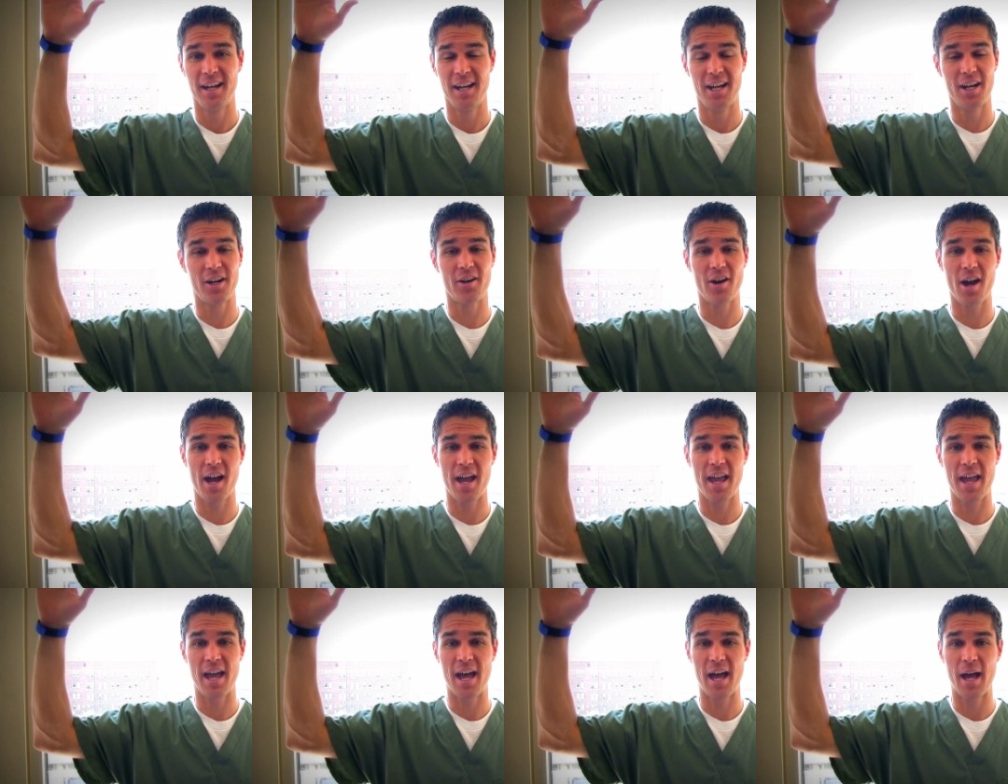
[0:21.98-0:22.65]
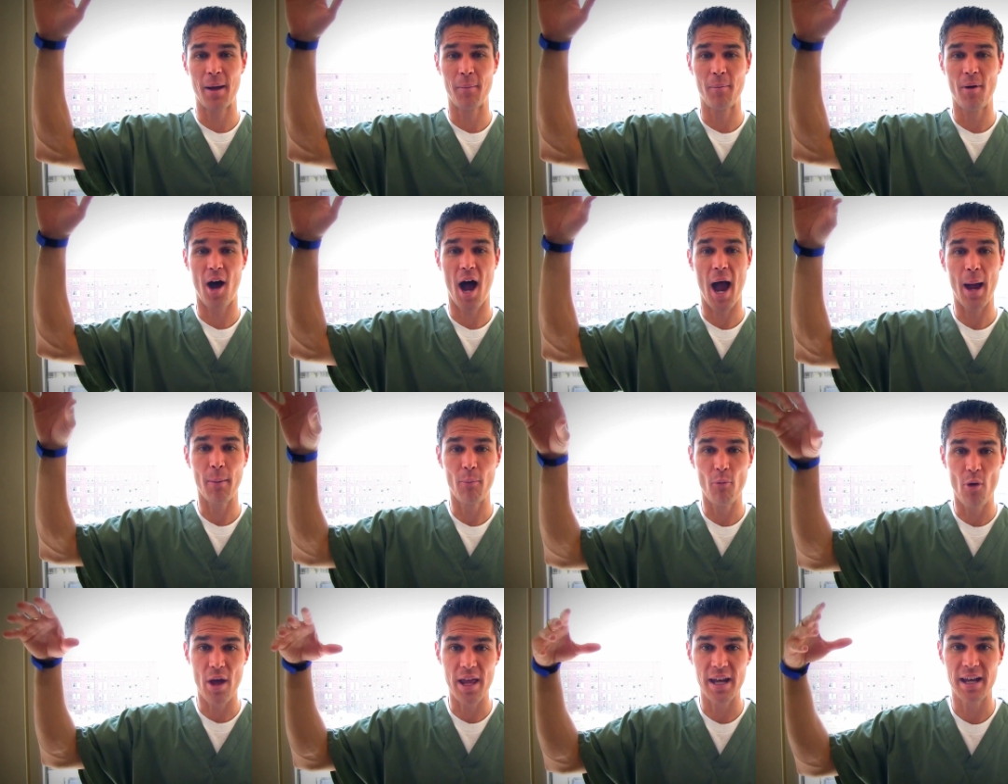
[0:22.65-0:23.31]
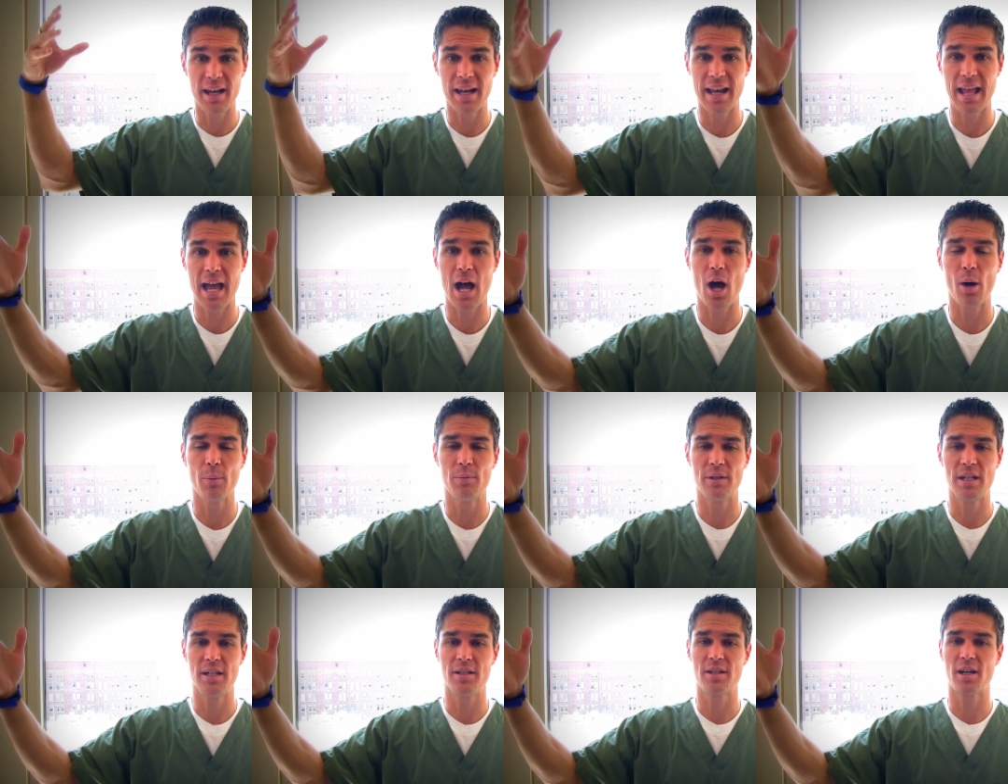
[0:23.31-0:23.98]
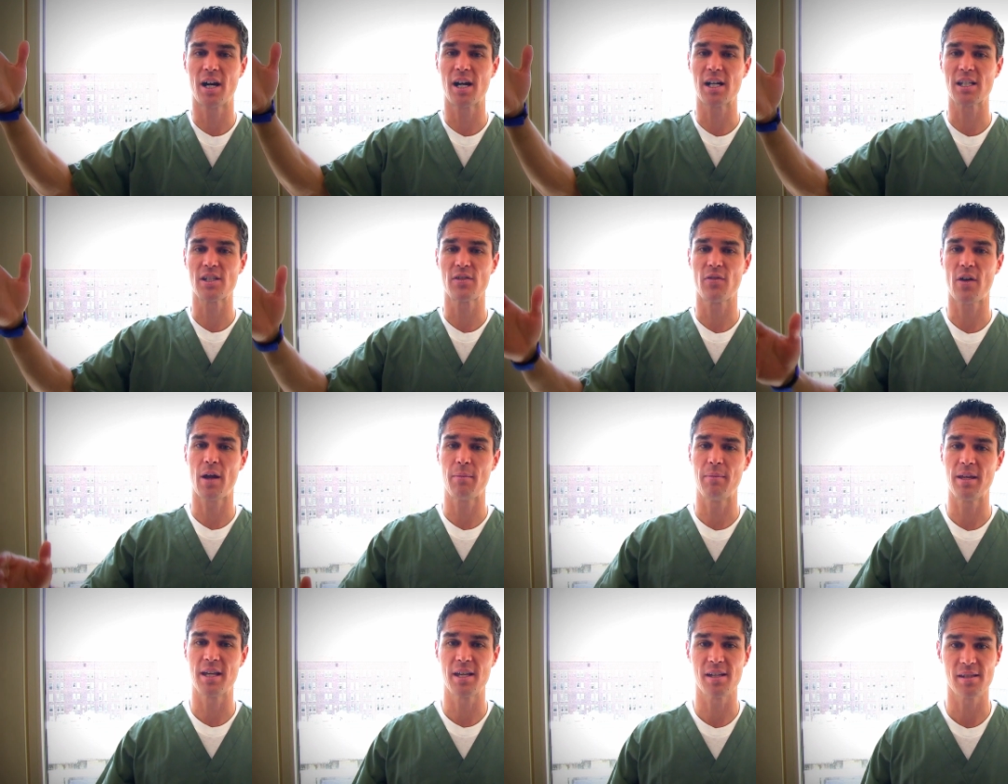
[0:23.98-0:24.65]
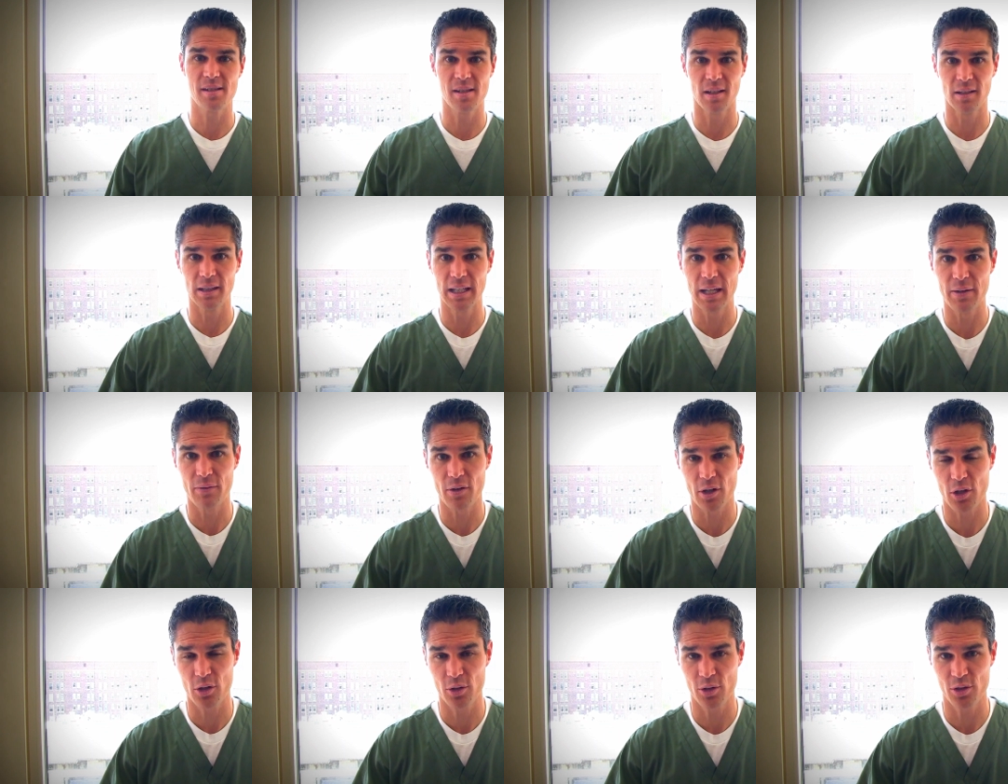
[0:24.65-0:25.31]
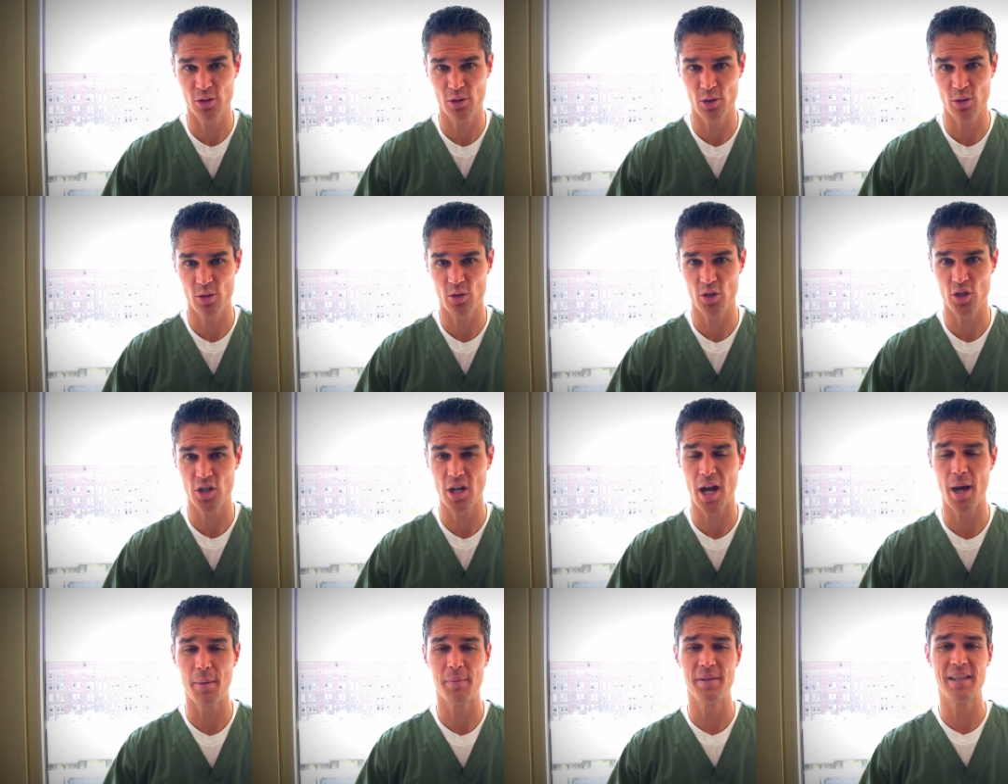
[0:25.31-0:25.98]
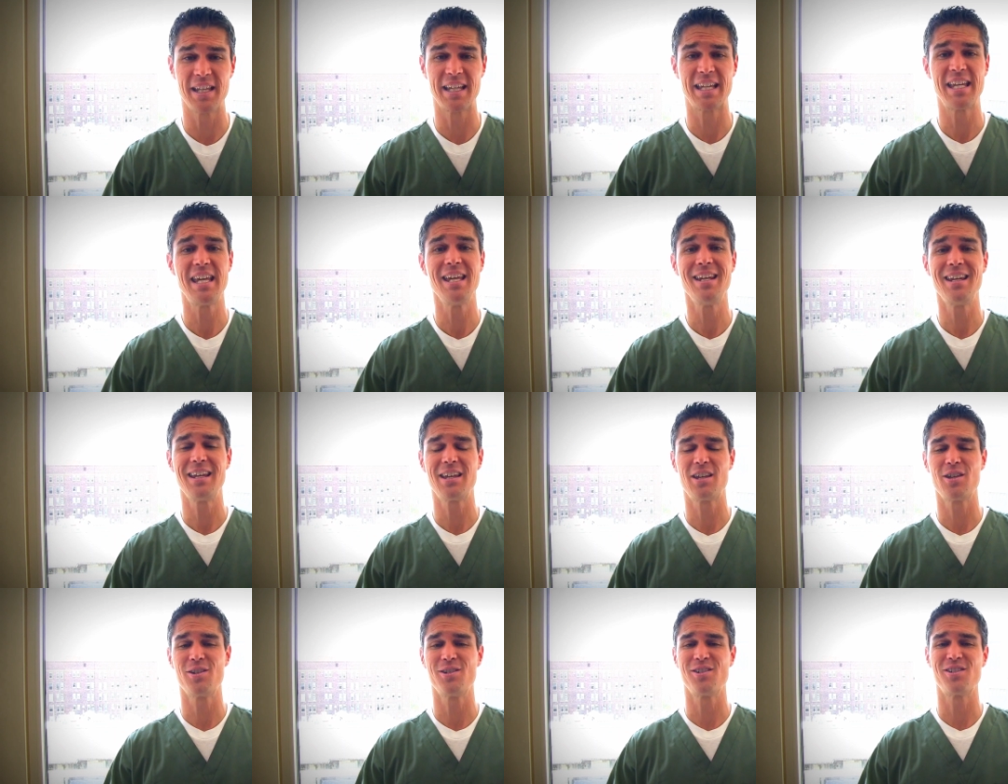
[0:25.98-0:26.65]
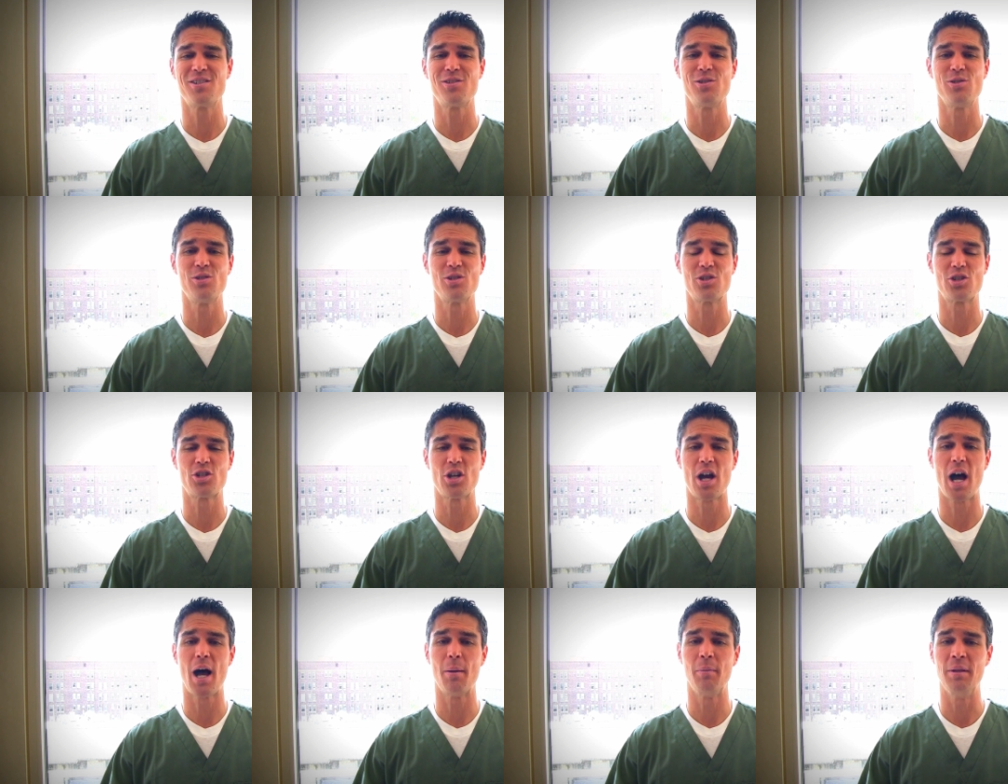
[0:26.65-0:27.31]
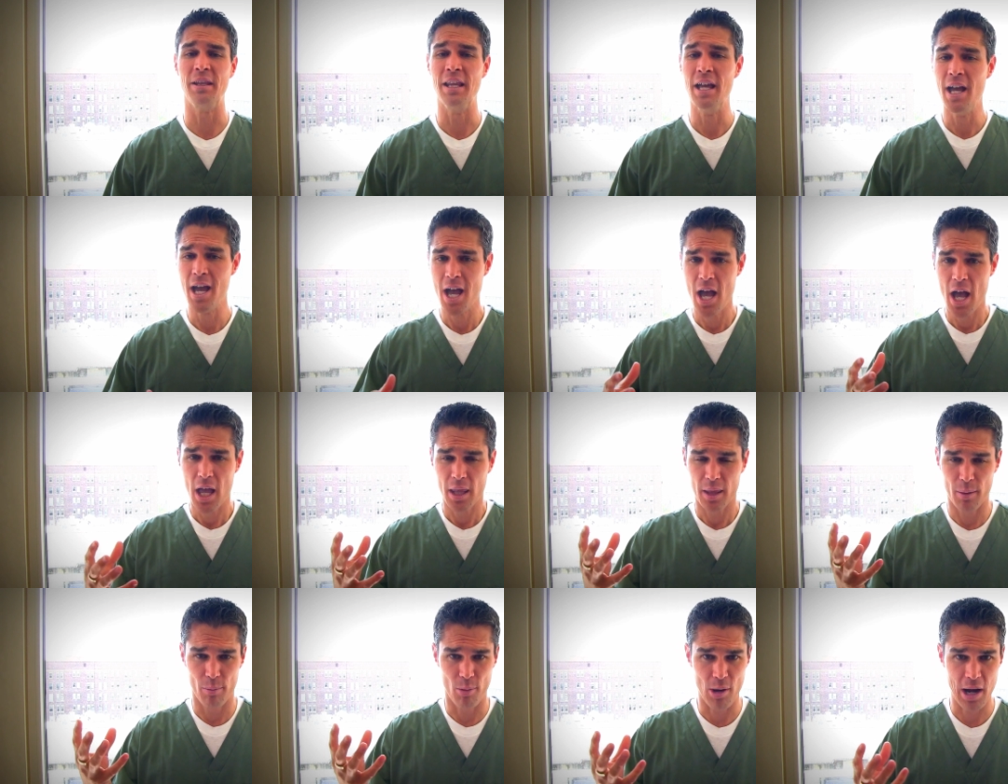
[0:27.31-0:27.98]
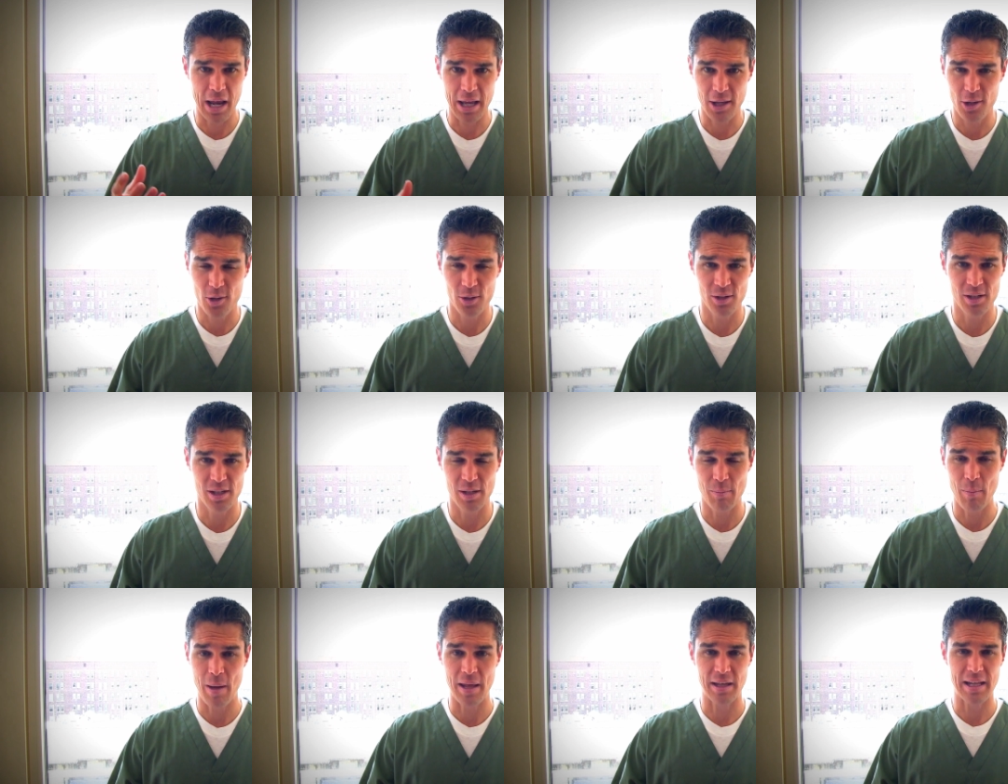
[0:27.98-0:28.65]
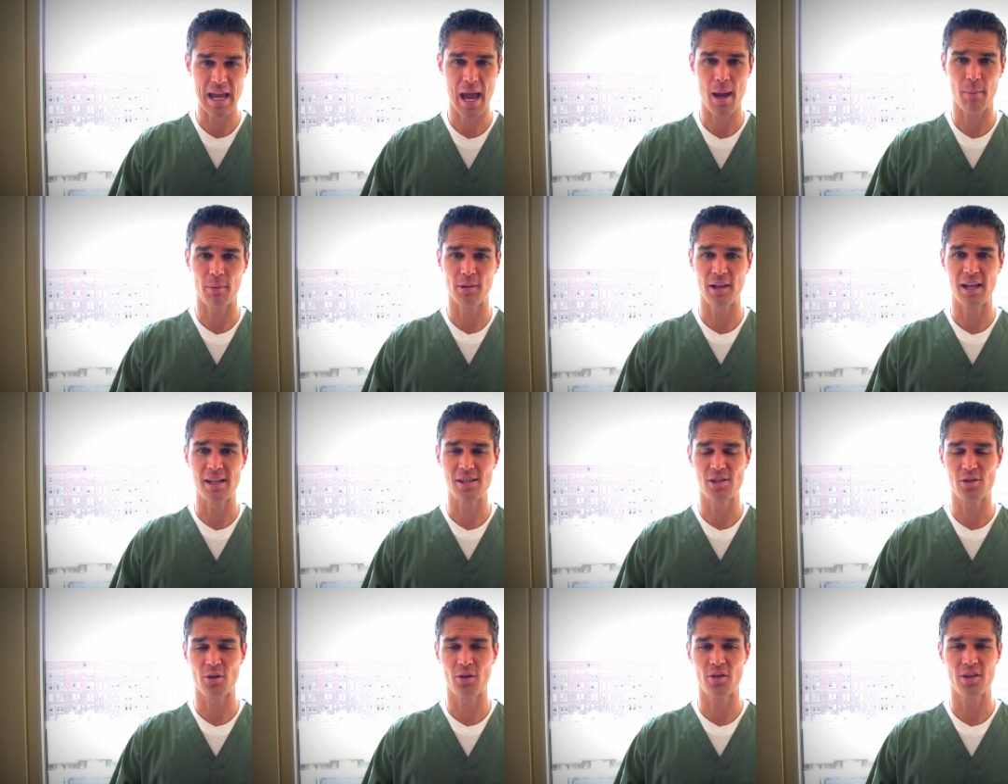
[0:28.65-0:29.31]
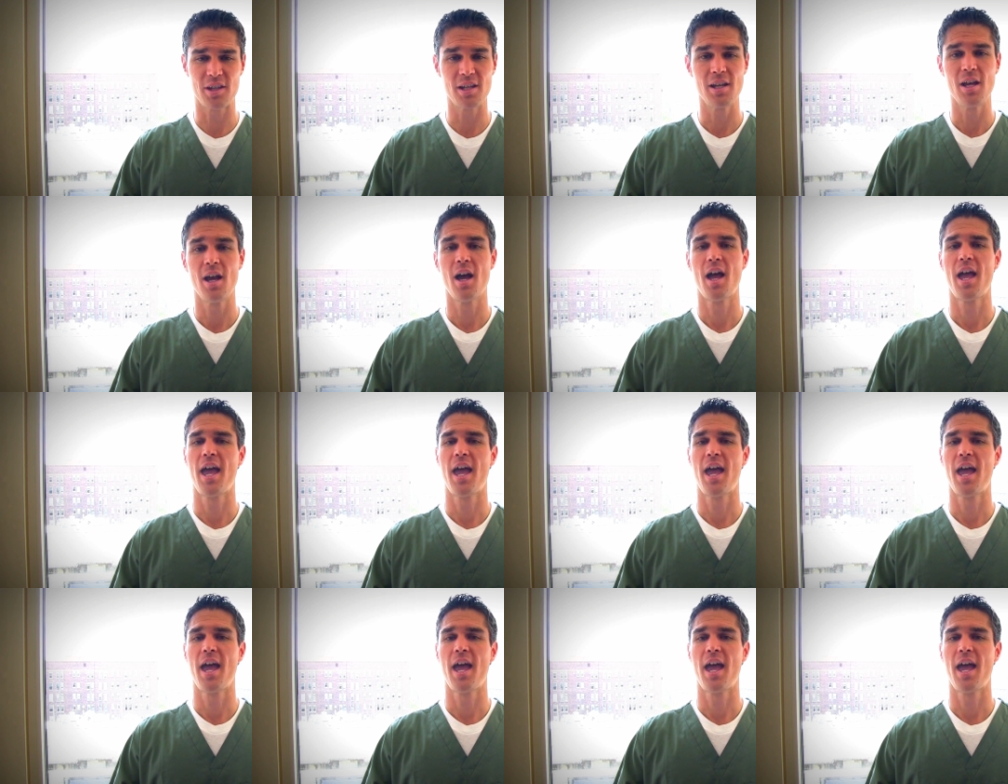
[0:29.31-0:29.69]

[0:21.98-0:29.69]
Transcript: here I am, I'm ready to help detoxify because the liver couldn't do its job and the kidney couldn't do its job and the brain couldn't metabolize certain,